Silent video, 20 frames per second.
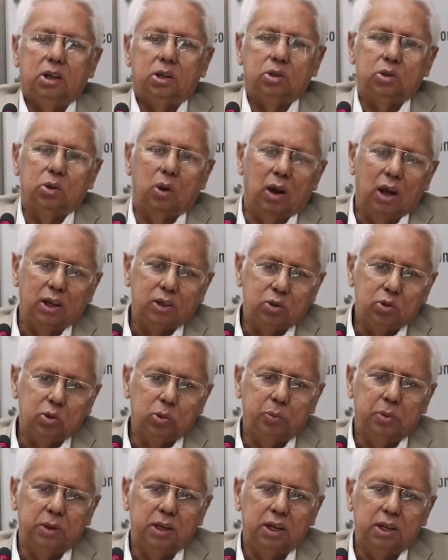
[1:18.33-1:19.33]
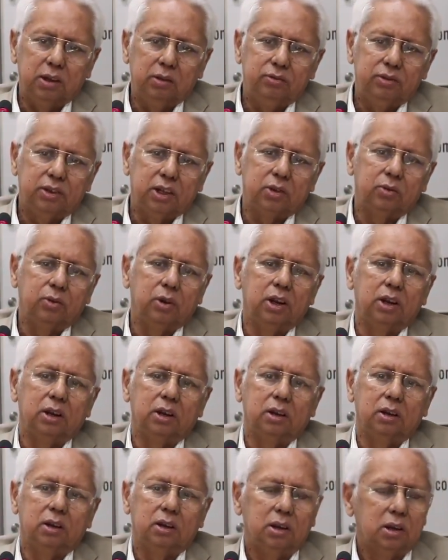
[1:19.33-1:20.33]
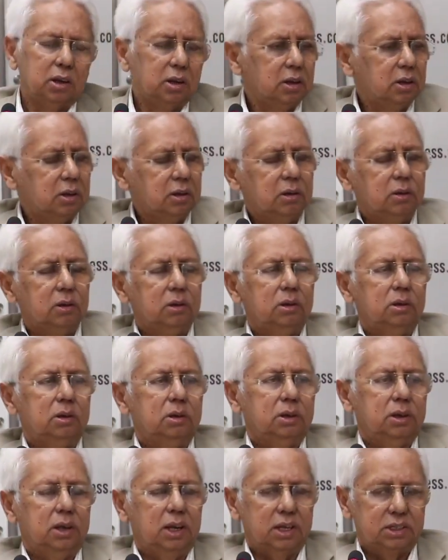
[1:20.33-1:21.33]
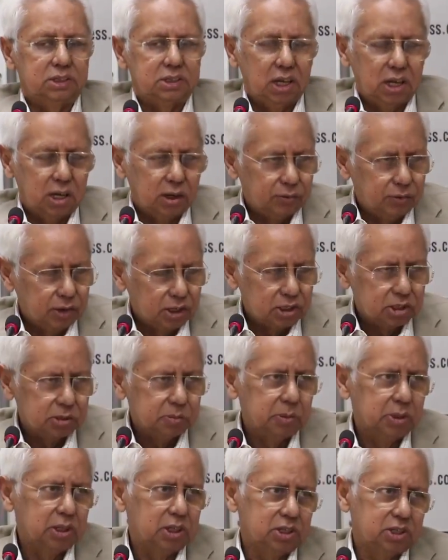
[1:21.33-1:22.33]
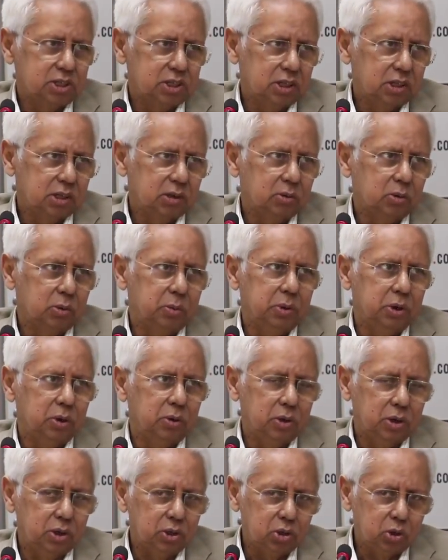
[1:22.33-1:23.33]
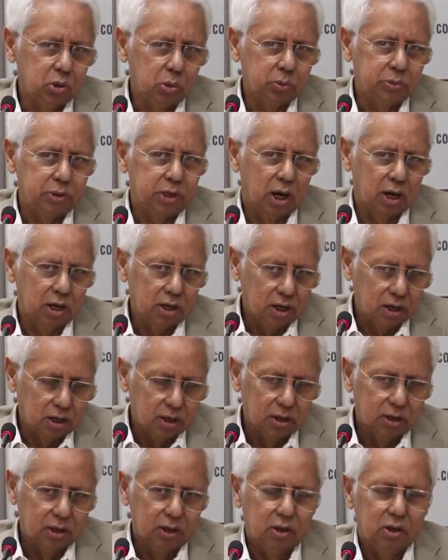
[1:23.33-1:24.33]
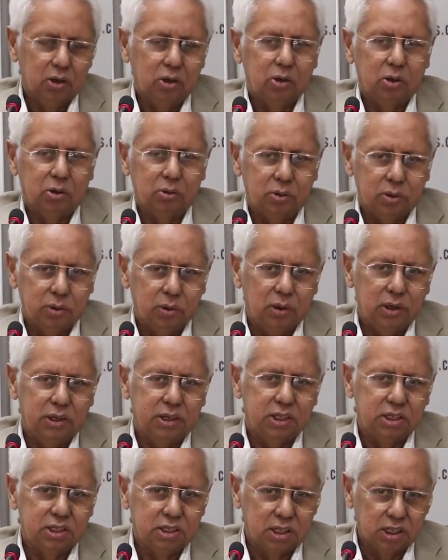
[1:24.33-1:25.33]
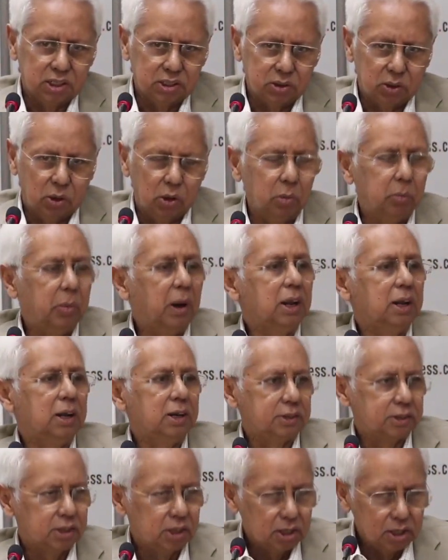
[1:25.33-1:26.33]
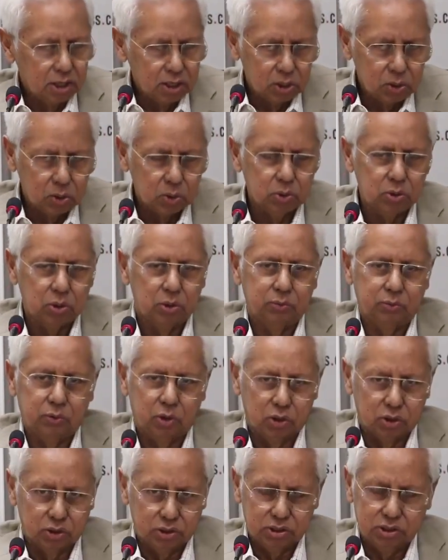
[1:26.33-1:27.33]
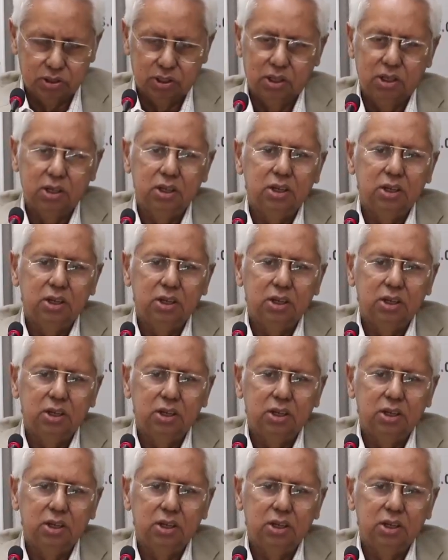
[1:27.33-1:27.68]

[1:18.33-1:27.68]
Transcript: So I do believe that when external affairs minister would be going to Dhaka, we will discuss all bilateral issues, of course.